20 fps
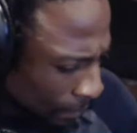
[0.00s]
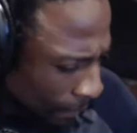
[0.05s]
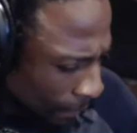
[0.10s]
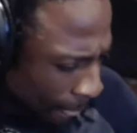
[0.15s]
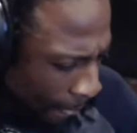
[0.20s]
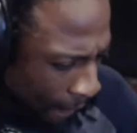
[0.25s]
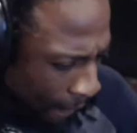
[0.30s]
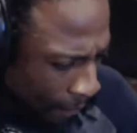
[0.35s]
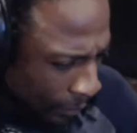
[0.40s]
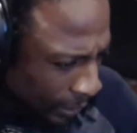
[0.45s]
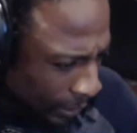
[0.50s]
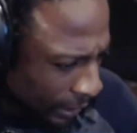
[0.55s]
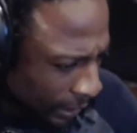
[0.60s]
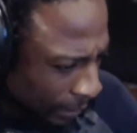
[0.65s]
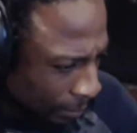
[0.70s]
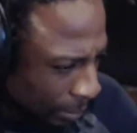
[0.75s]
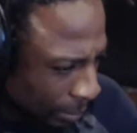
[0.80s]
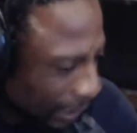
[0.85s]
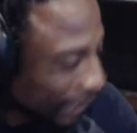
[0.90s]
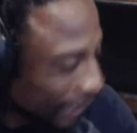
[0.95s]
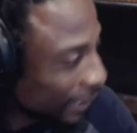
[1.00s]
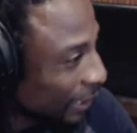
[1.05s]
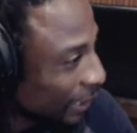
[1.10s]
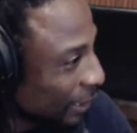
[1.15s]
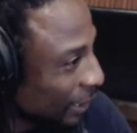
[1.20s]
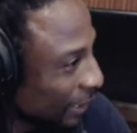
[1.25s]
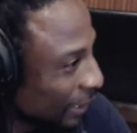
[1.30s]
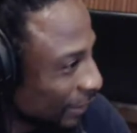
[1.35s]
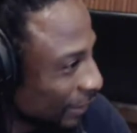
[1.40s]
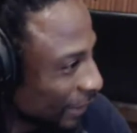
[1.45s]
I was in
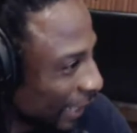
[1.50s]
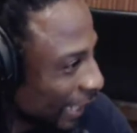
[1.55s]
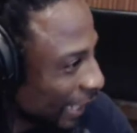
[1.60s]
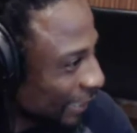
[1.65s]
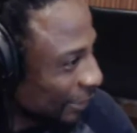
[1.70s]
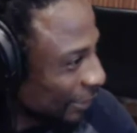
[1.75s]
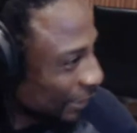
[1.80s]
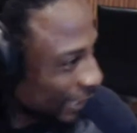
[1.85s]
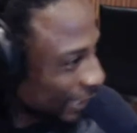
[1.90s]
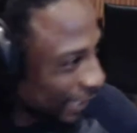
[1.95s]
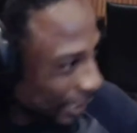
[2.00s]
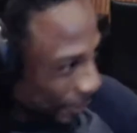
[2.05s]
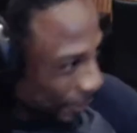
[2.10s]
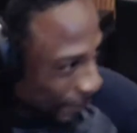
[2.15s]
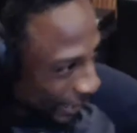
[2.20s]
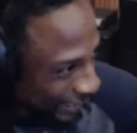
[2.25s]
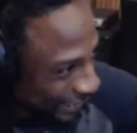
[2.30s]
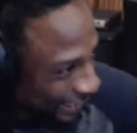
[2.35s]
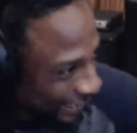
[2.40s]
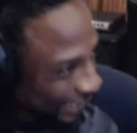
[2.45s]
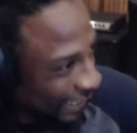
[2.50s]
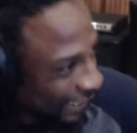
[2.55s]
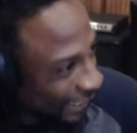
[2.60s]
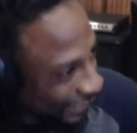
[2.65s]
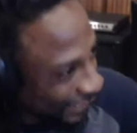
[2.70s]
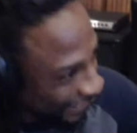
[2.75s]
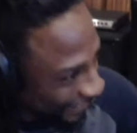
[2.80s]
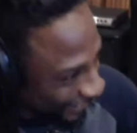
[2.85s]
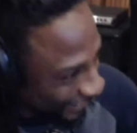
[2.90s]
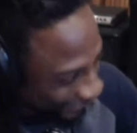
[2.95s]
places I used to kick my cellie.